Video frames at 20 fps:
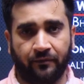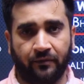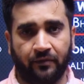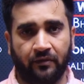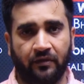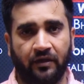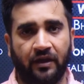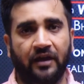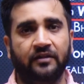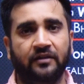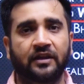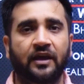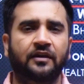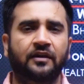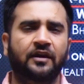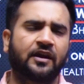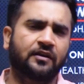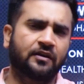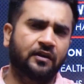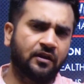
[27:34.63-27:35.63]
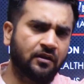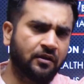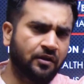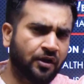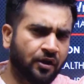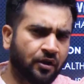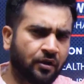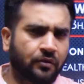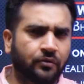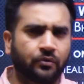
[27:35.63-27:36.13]
They are there in the
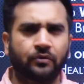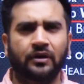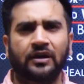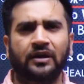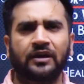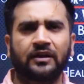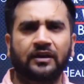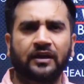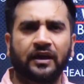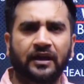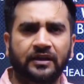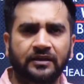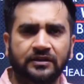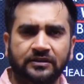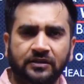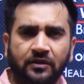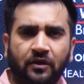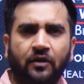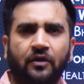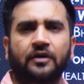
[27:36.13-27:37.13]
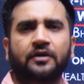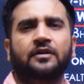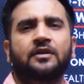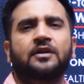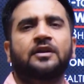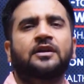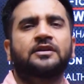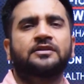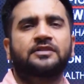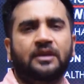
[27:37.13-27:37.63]
rural areas or
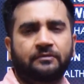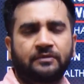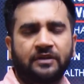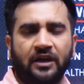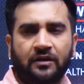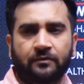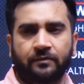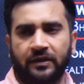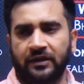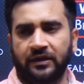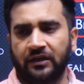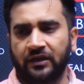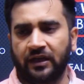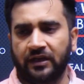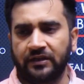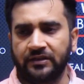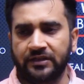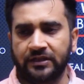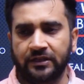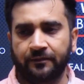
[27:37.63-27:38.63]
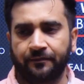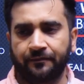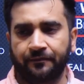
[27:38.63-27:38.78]
semi-urban areas.